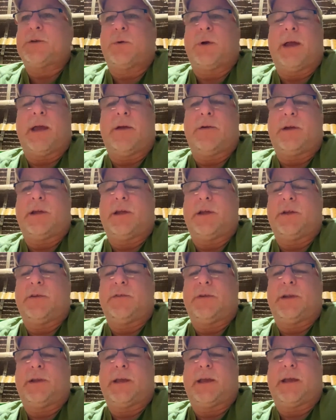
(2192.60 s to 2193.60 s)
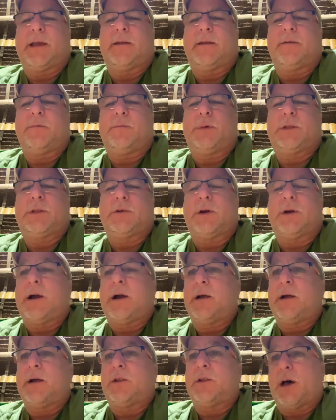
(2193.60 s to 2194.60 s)
on what area you're in again. But there
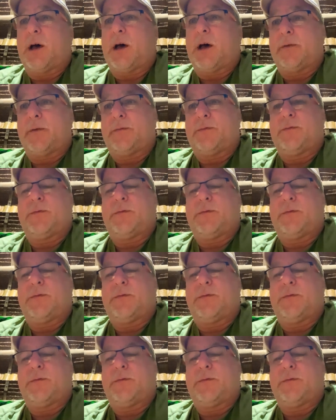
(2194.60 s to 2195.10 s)
are a lot of